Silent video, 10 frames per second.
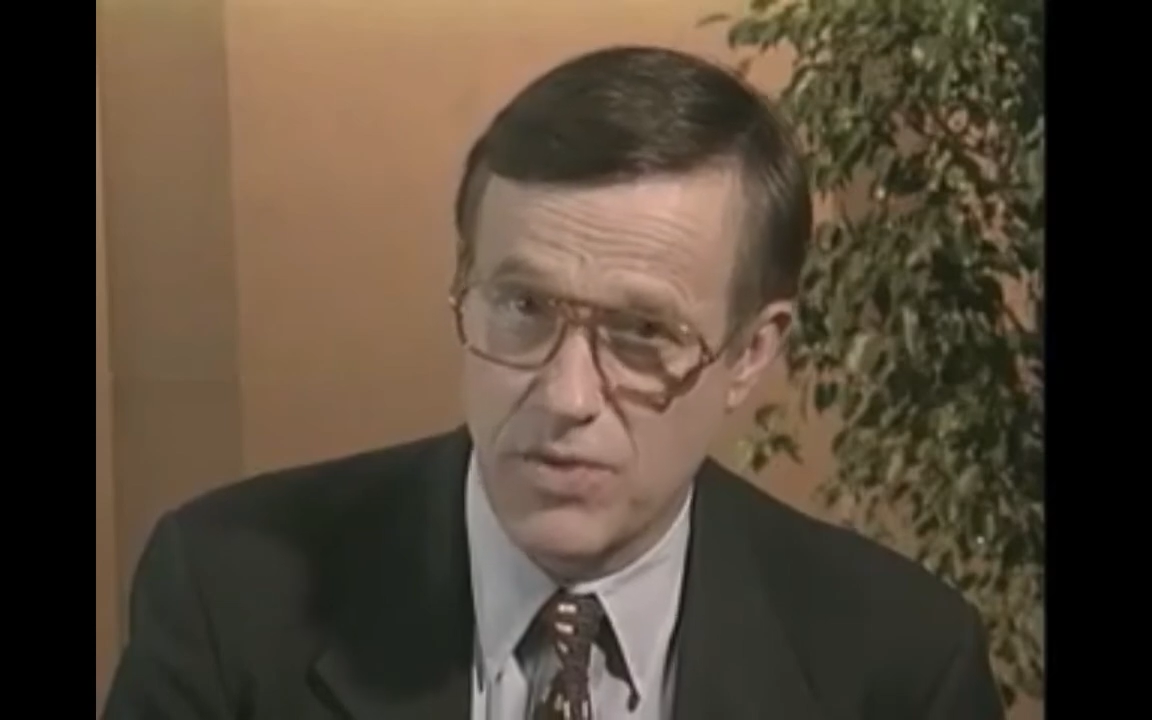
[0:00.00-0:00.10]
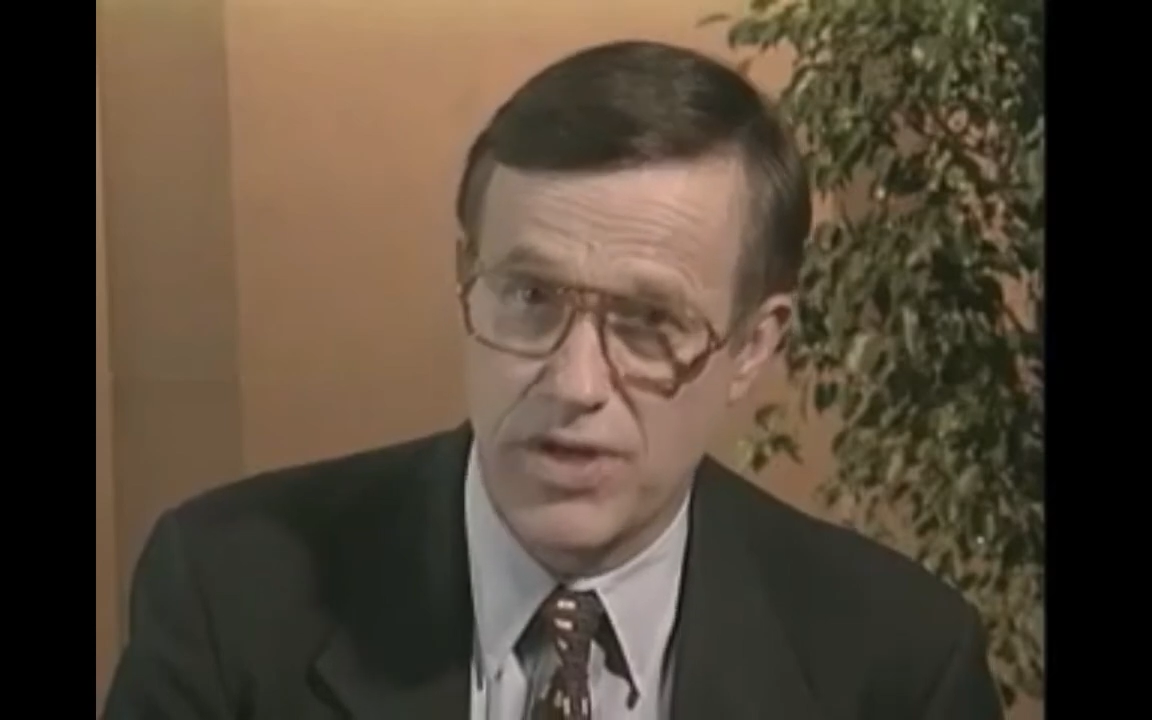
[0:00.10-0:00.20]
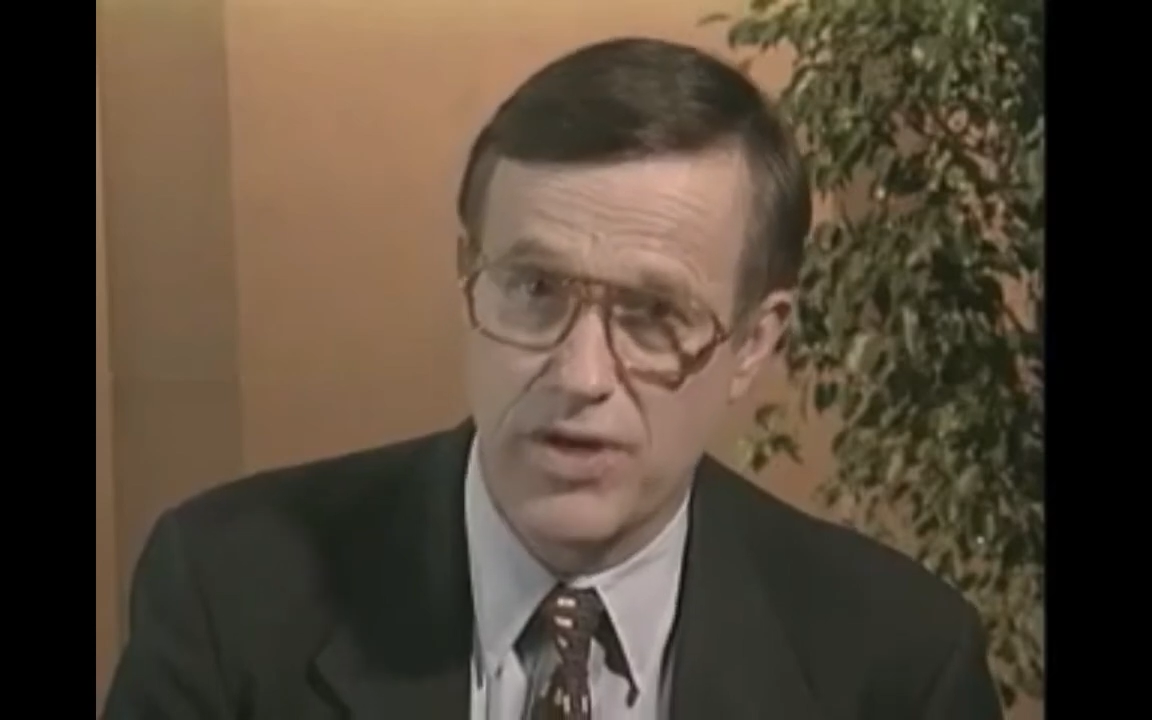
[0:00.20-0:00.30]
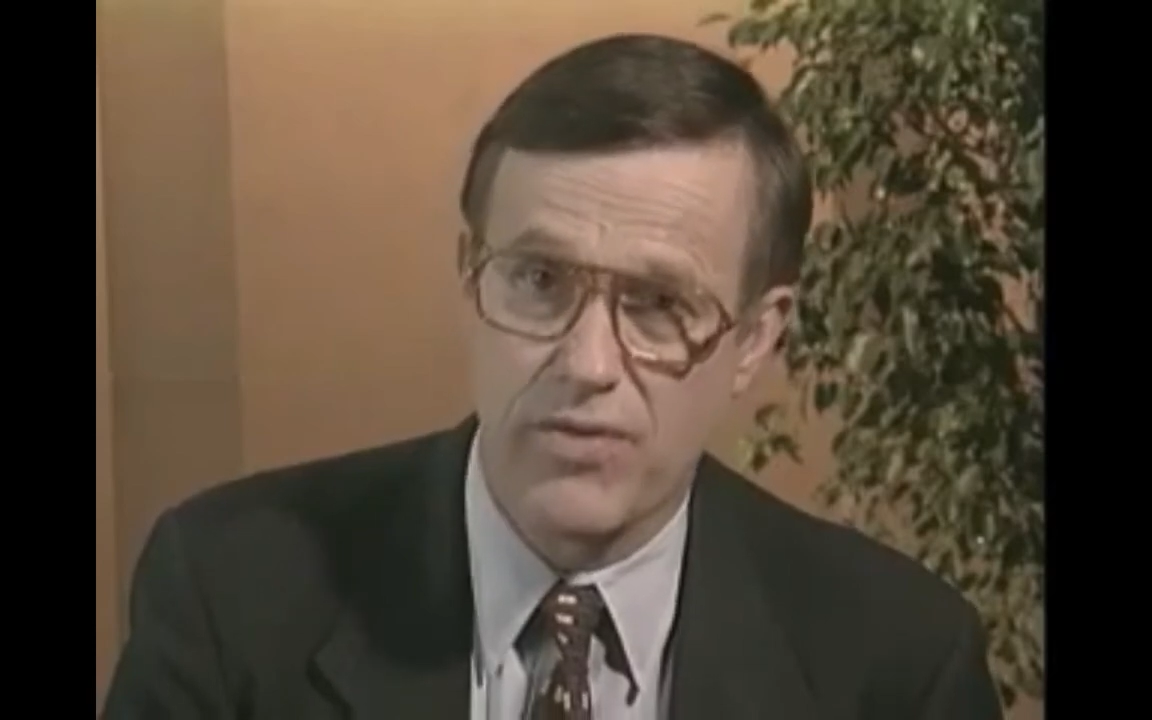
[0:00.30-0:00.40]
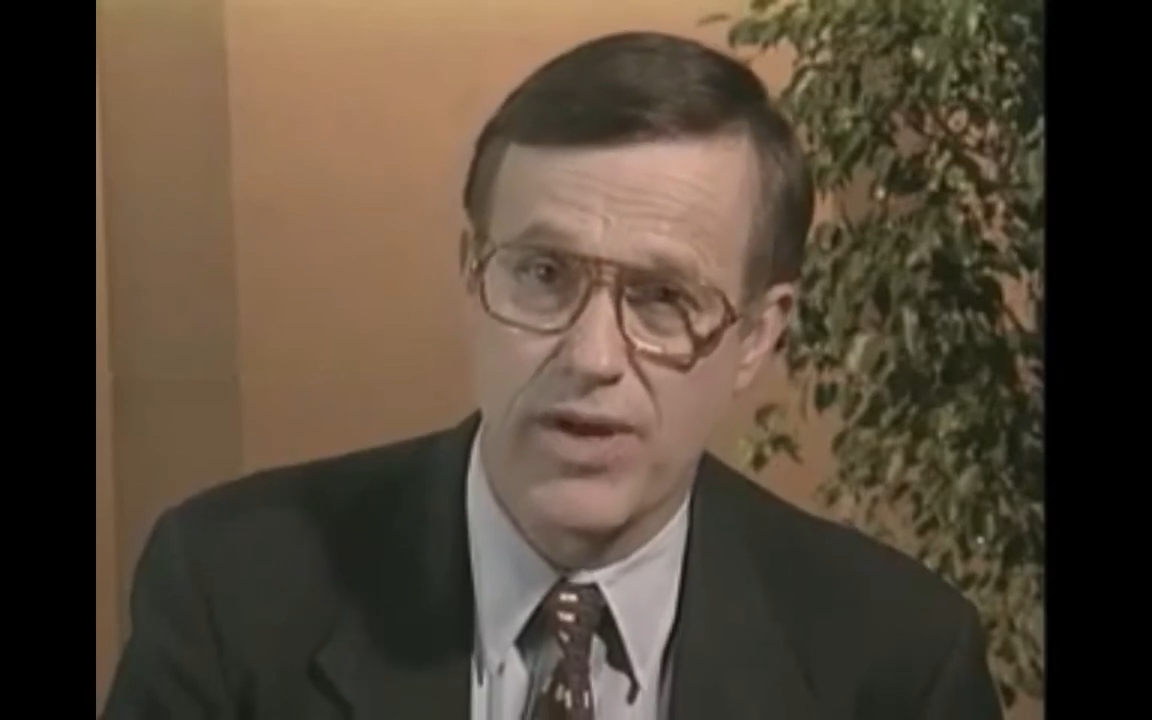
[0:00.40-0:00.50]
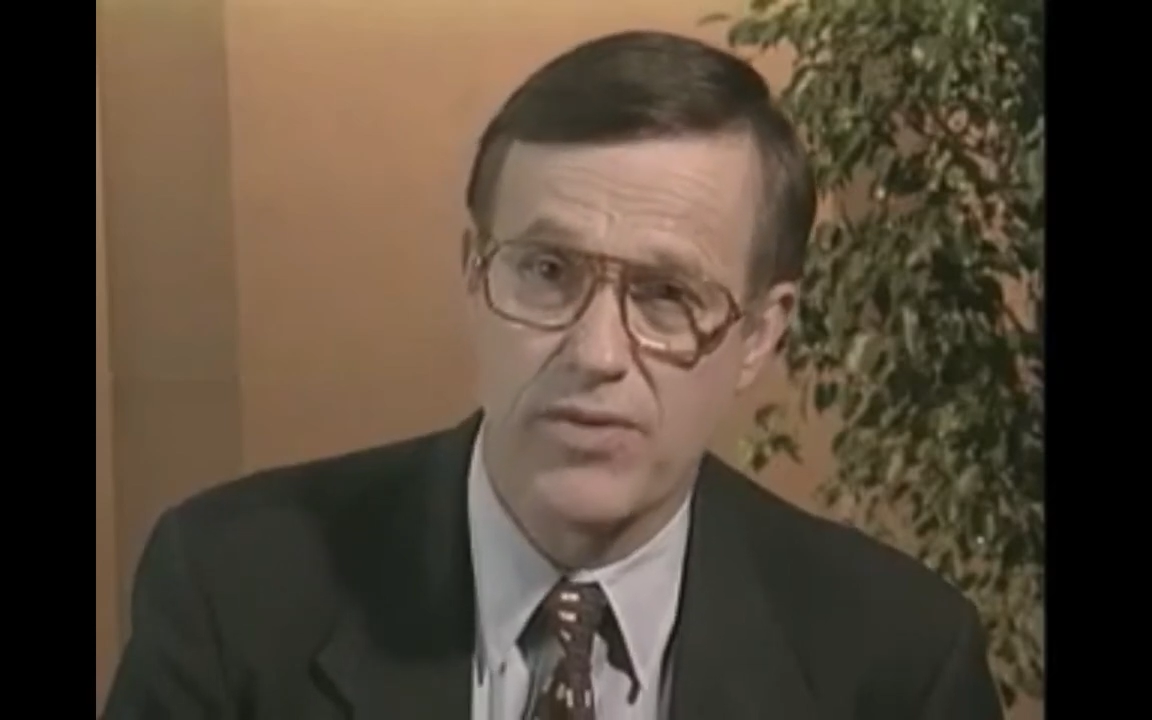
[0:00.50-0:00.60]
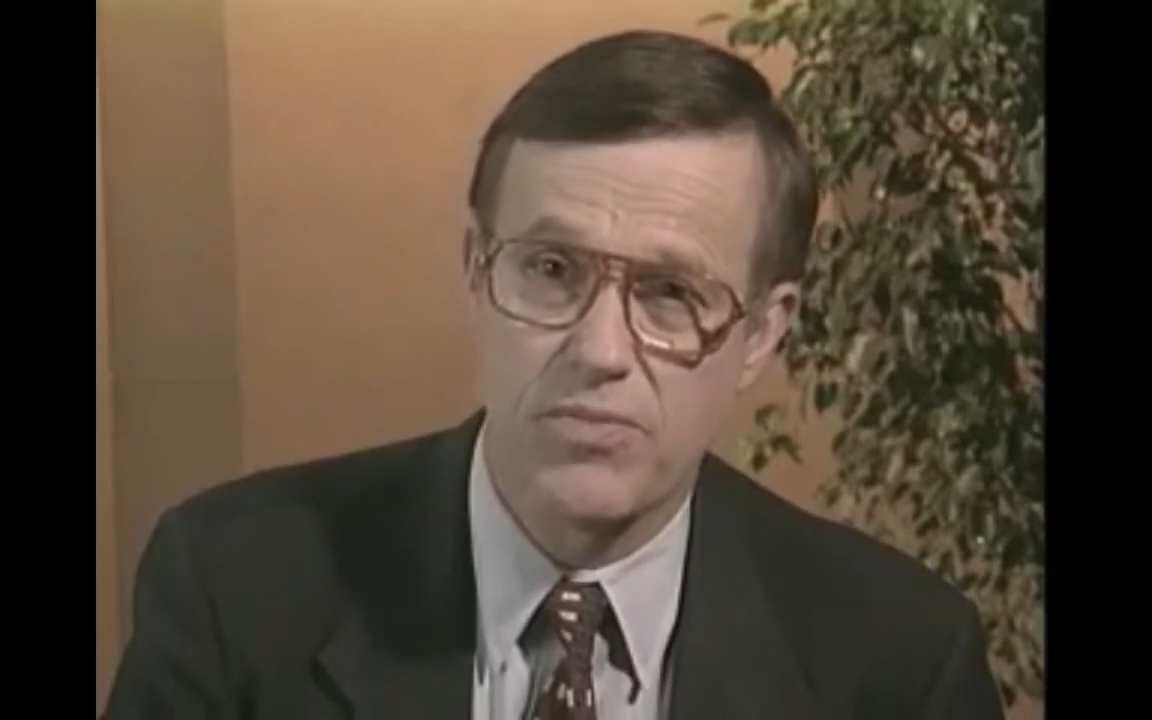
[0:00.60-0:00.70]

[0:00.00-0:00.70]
would agree with